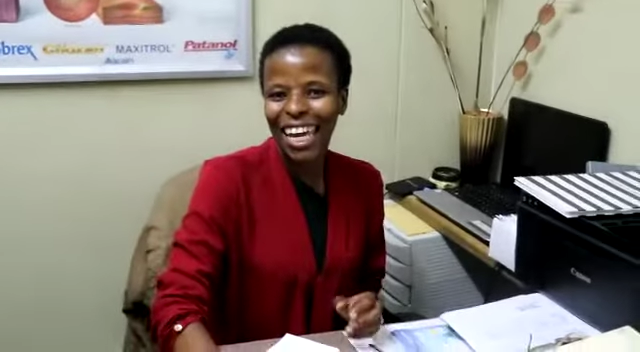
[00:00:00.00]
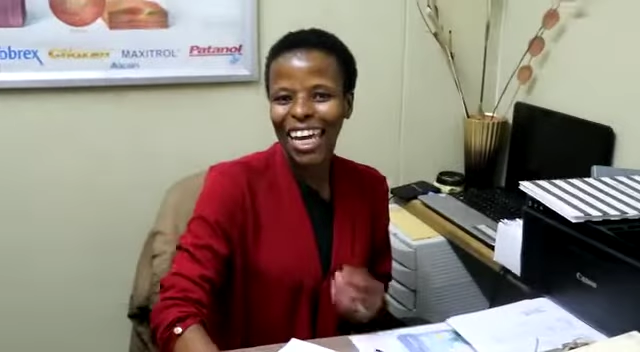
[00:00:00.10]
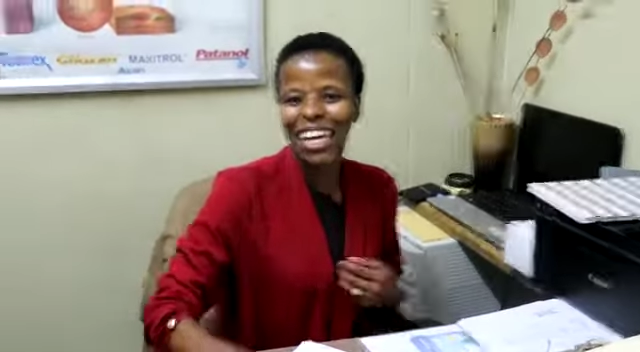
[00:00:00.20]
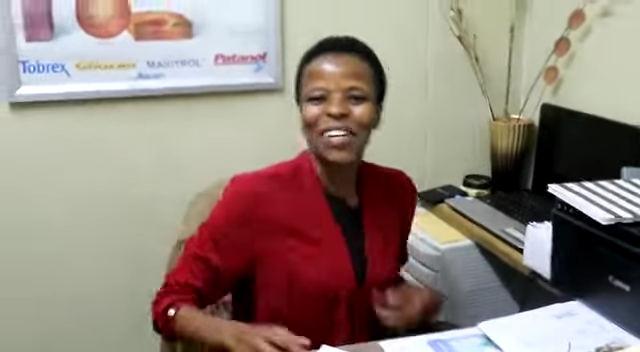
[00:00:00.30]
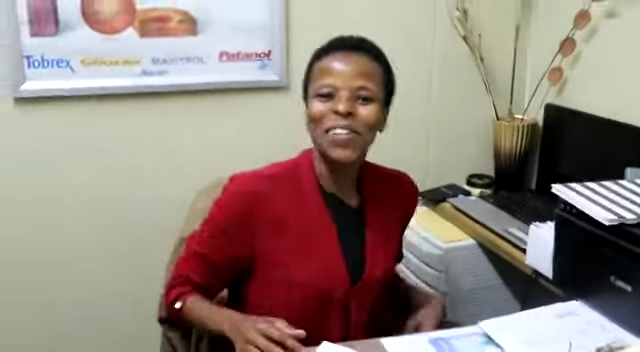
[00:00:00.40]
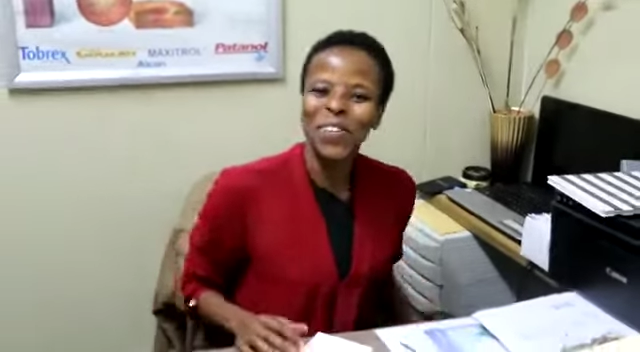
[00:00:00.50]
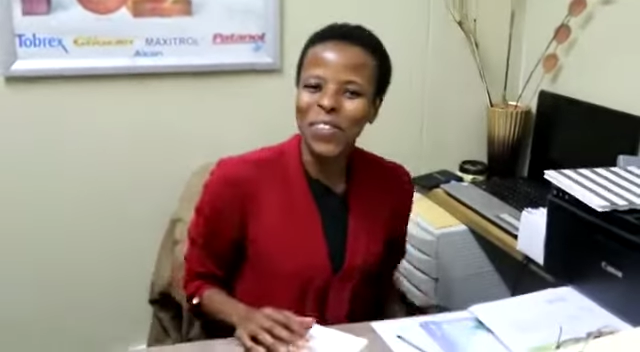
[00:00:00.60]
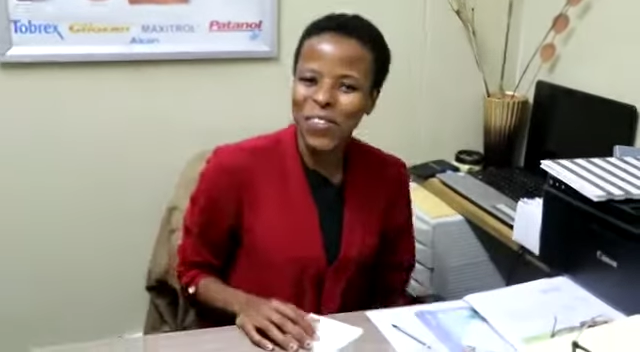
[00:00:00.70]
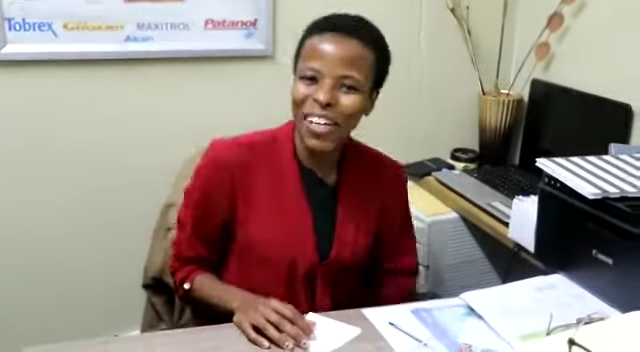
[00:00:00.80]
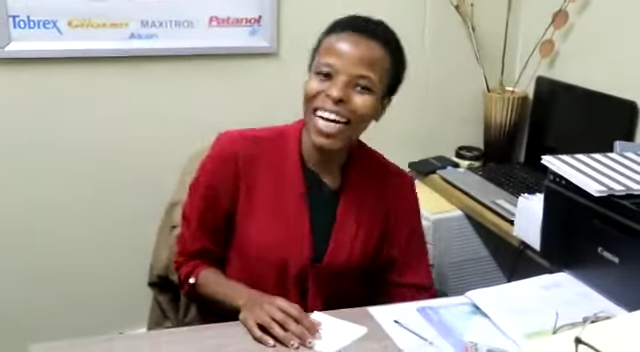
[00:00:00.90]

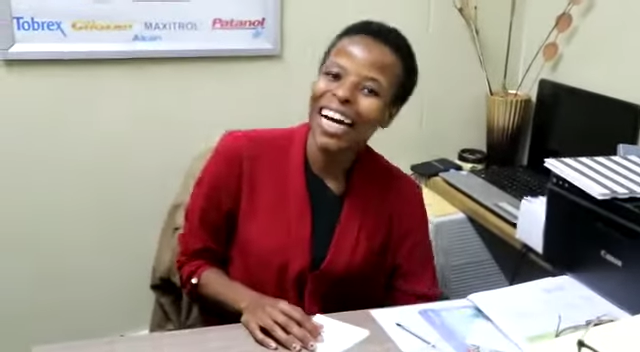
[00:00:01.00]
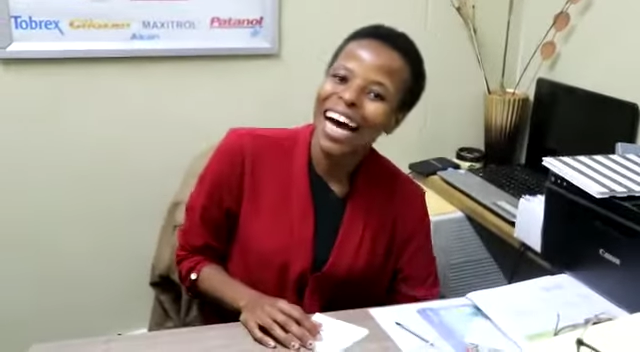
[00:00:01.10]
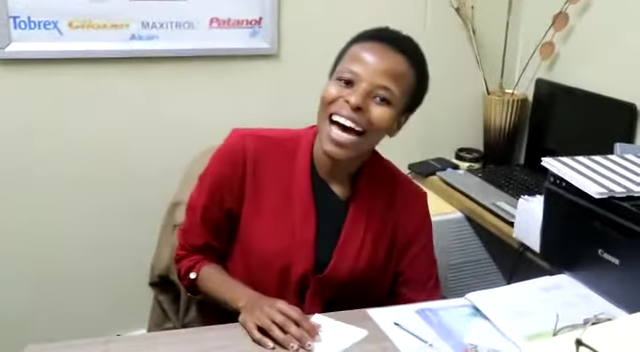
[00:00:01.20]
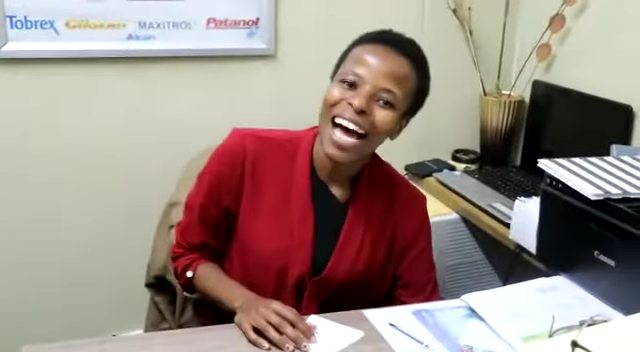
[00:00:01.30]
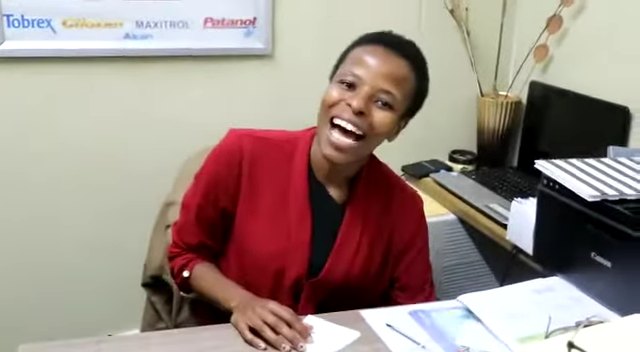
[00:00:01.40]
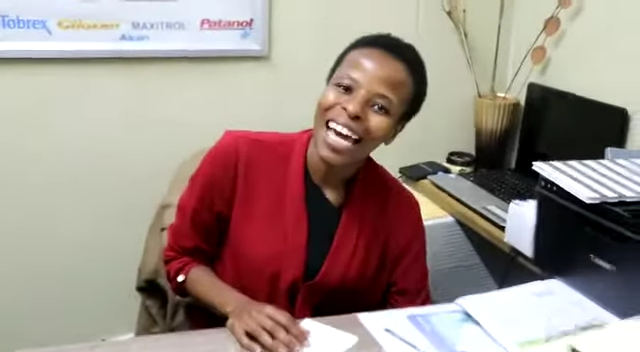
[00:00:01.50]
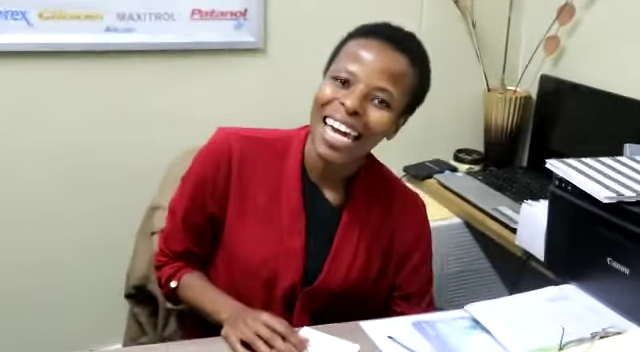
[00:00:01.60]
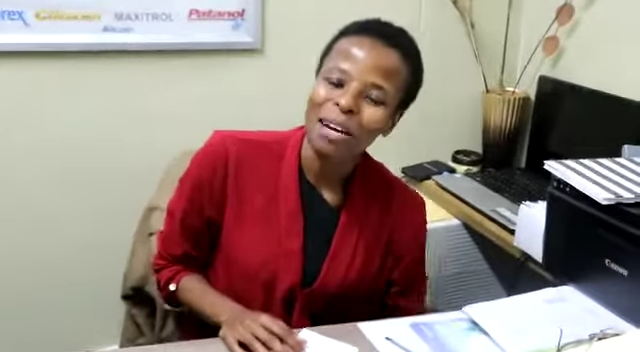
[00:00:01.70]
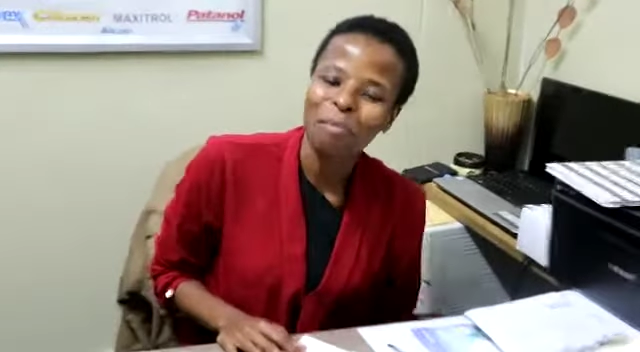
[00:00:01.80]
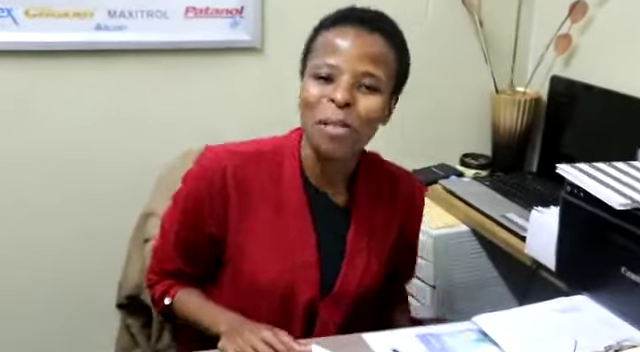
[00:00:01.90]
Hello. Hi,
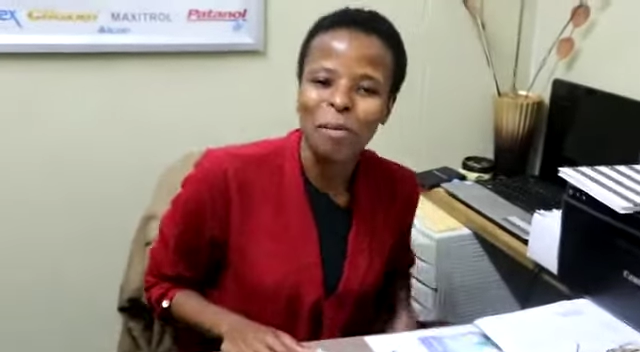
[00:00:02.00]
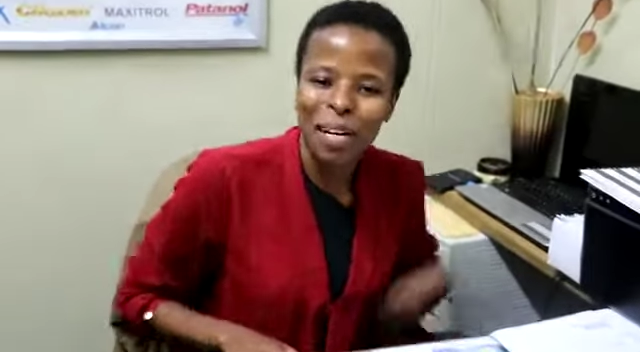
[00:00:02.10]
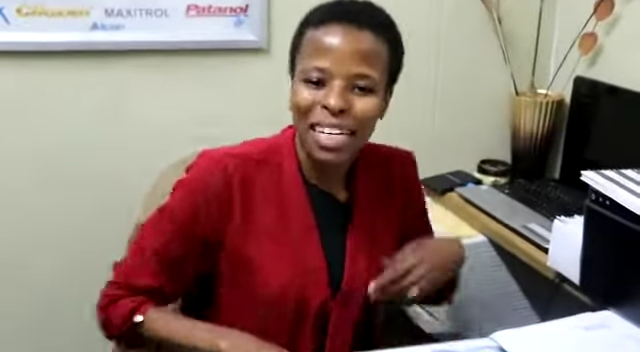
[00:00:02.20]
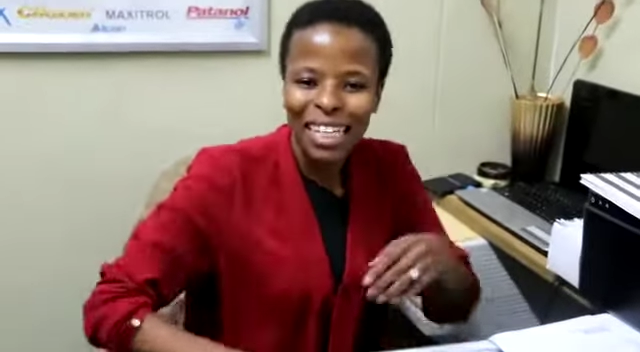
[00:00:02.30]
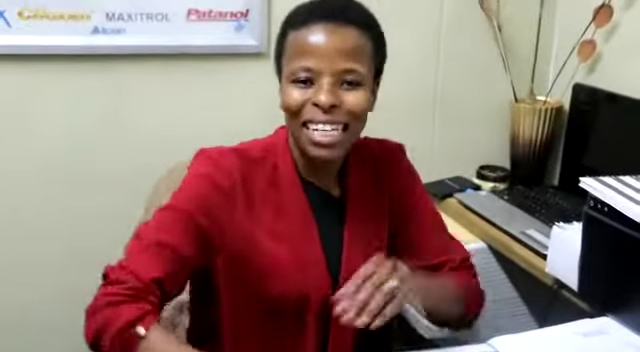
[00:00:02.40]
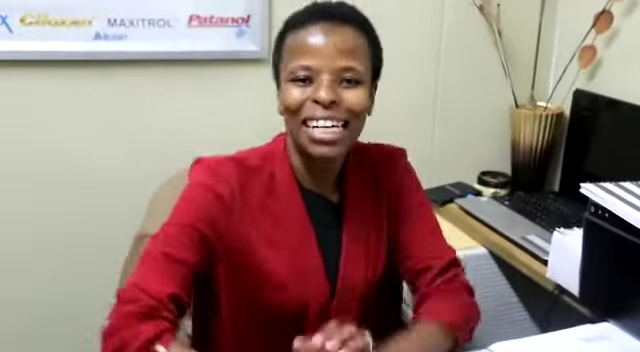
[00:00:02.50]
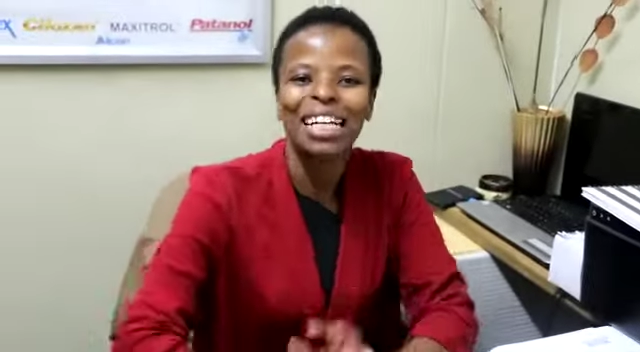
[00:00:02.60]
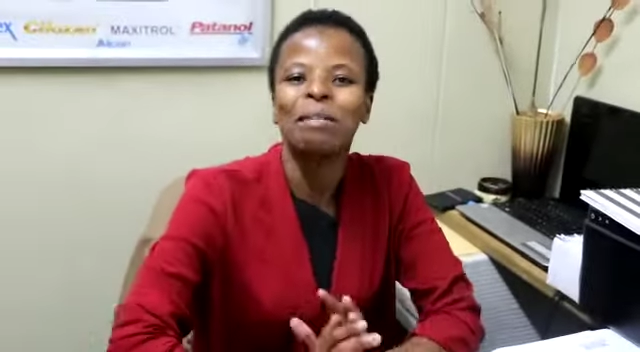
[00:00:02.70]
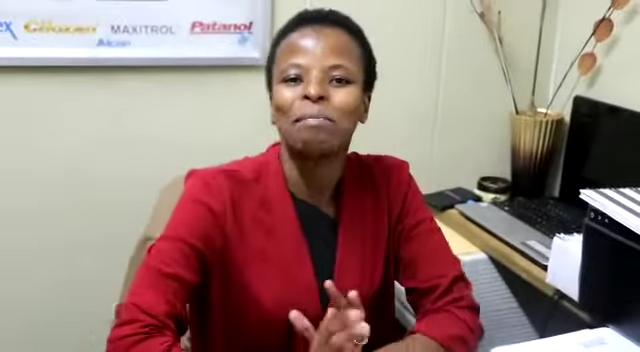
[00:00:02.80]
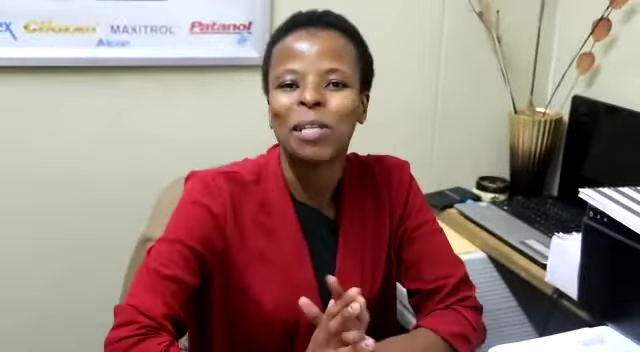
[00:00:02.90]
I'm Thabang. I'm
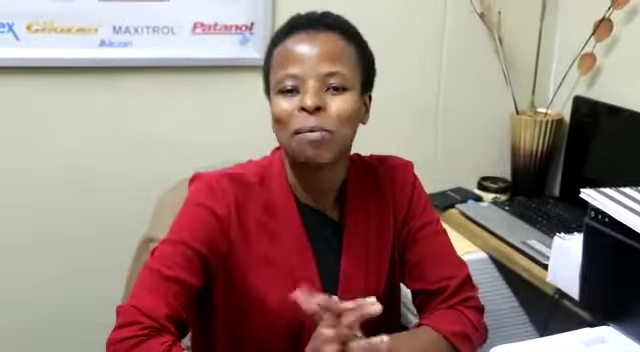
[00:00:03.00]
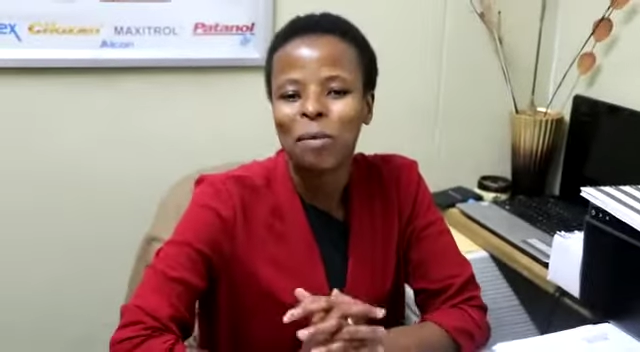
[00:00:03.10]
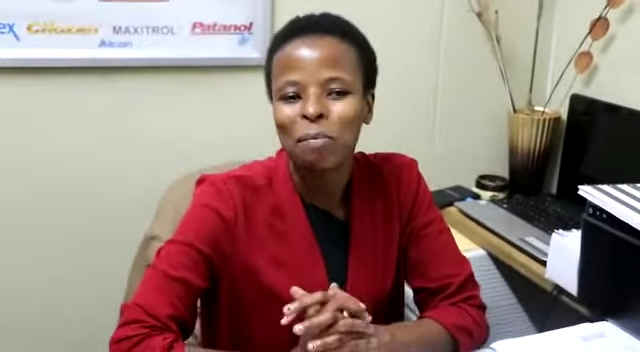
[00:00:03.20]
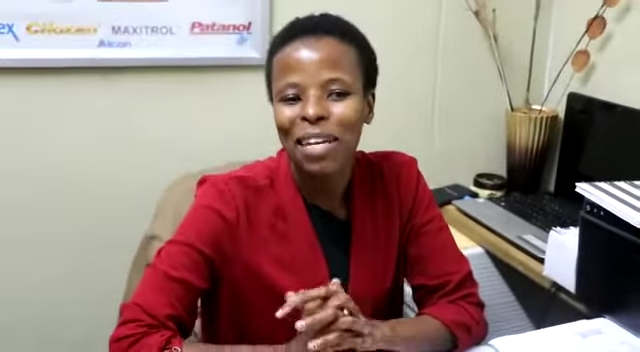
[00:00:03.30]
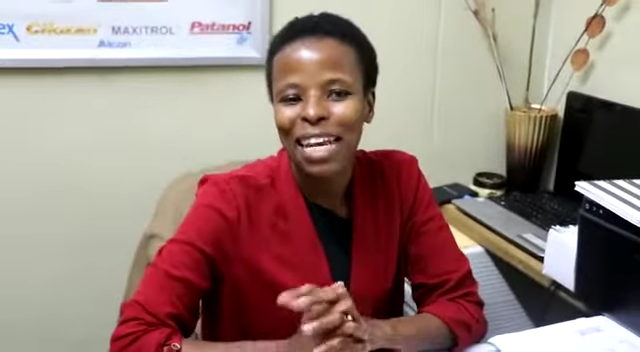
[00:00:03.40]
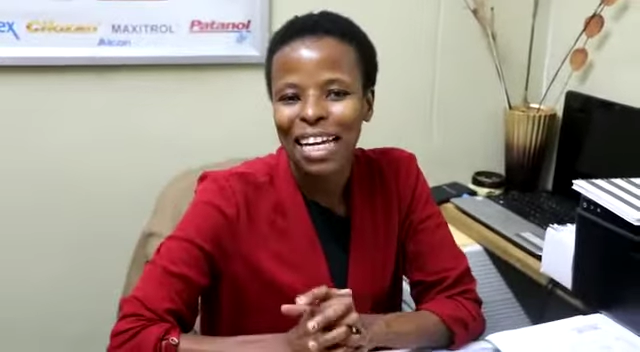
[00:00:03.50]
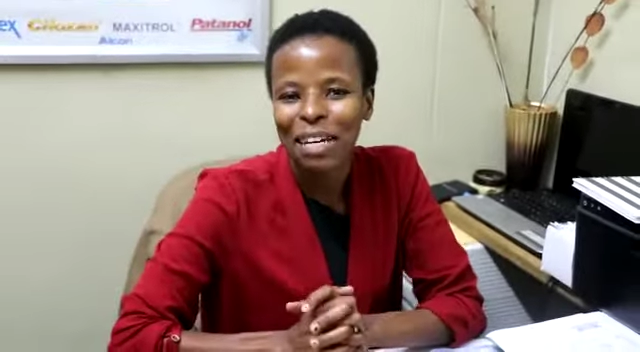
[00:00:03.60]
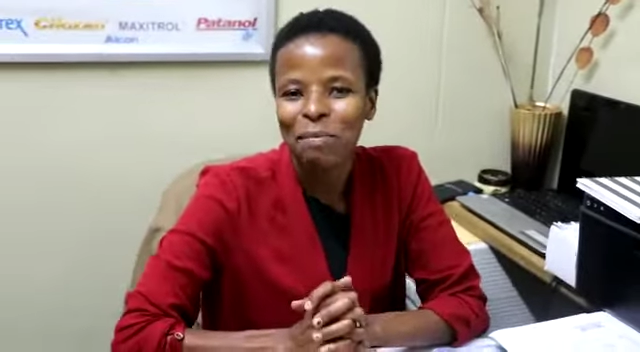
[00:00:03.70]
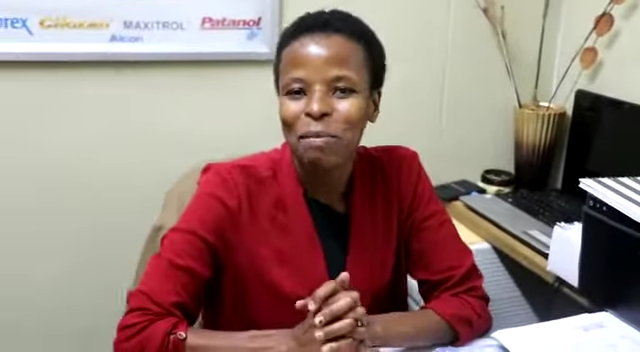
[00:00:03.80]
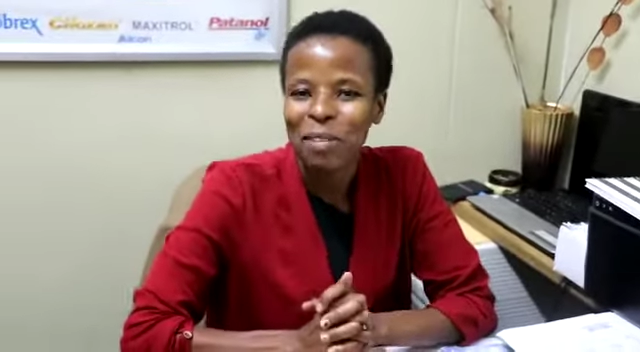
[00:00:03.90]
Thabang Malaka. I'm